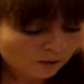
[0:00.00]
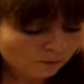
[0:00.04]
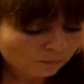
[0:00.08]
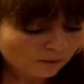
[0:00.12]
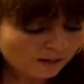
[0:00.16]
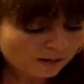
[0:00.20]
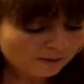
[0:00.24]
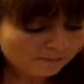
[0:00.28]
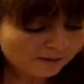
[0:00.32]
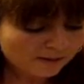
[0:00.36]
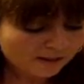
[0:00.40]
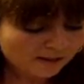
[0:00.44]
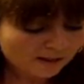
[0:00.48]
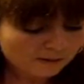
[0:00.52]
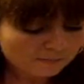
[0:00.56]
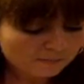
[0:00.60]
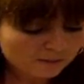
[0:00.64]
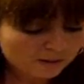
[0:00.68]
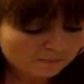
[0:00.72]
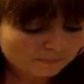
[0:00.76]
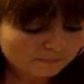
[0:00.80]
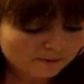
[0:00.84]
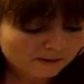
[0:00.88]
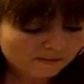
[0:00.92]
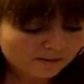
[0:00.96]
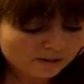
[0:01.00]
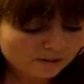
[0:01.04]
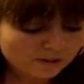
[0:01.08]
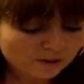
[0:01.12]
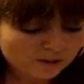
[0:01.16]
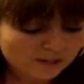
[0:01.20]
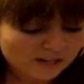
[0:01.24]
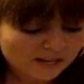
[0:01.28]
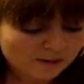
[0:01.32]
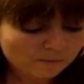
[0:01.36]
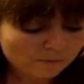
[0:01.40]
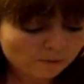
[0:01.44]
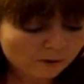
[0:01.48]
We become
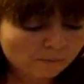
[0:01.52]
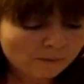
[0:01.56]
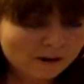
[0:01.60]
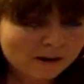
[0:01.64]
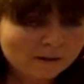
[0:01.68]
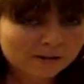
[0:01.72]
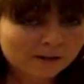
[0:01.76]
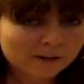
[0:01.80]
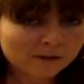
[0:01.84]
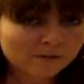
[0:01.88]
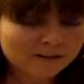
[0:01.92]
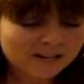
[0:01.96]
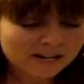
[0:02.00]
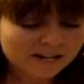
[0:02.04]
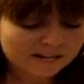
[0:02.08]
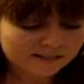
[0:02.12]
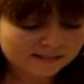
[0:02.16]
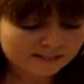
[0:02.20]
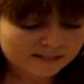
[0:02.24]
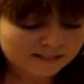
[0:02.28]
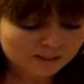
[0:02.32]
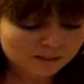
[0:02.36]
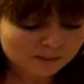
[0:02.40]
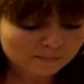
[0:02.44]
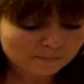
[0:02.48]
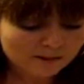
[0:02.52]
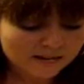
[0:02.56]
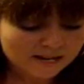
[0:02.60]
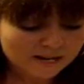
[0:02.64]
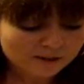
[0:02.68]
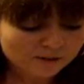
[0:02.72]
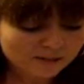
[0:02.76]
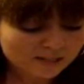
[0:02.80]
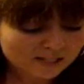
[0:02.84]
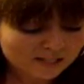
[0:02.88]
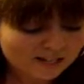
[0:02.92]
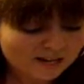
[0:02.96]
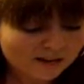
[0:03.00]
spiritually what we were created to be,
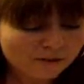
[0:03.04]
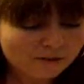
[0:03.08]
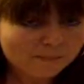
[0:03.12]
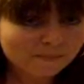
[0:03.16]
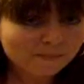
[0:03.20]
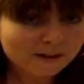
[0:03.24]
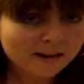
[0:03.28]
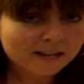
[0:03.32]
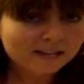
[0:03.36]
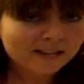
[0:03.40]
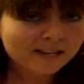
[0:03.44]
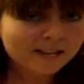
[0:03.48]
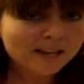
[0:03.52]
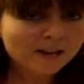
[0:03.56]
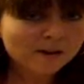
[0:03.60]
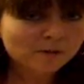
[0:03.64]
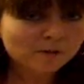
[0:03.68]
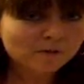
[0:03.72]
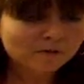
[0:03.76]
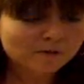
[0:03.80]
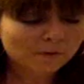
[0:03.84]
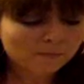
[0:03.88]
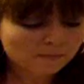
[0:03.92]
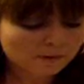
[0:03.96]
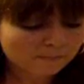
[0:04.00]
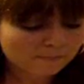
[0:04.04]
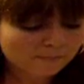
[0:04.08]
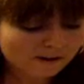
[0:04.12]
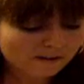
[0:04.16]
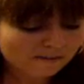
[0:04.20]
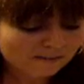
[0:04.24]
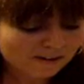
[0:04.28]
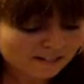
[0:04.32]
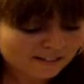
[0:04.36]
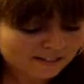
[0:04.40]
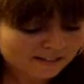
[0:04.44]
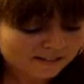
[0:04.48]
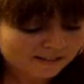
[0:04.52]
just like the man healed from the
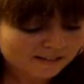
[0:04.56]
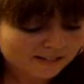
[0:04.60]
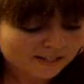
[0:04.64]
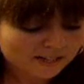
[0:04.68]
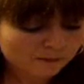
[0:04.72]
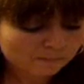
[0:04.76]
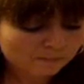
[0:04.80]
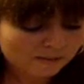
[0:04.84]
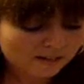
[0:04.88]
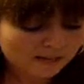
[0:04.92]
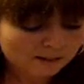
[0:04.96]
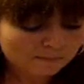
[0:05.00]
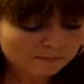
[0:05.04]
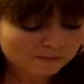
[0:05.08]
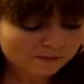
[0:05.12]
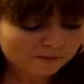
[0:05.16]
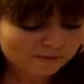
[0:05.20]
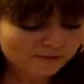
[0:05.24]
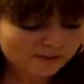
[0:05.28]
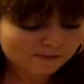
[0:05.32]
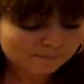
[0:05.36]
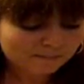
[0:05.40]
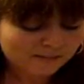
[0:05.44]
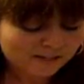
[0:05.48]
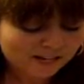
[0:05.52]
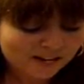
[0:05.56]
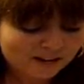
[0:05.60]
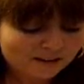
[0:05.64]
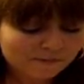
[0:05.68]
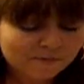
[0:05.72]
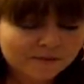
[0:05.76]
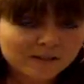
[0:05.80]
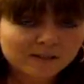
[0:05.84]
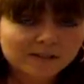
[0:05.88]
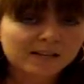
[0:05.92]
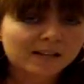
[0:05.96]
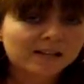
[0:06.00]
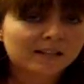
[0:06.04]
paralysis becomes, became
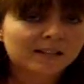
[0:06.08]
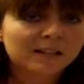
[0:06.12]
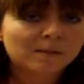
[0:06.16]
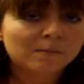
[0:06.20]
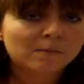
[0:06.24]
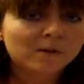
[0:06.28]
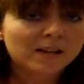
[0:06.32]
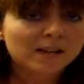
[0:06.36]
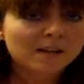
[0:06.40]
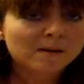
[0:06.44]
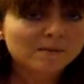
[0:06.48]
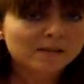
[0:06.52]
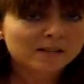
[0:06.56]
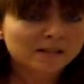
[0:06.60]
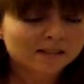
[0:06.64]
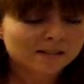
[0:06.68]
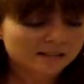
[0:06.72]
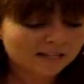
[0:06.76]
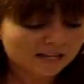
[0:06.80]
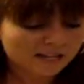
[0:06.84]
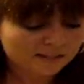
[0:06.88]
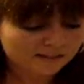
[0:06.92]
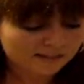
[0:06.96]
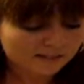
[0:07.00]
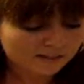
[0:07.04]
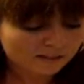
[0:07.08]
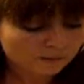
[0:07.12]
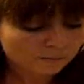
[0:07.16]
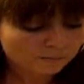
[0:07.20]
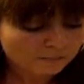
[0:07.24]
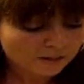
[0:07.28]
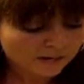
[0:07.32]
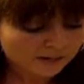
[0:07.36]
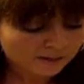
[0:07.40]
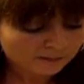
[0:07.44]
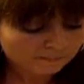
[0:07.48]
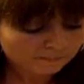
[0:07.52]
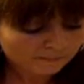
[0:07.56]
physically what he was intended to
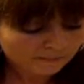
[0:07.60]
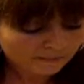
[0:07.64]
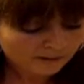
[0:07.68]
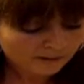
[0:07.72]
be.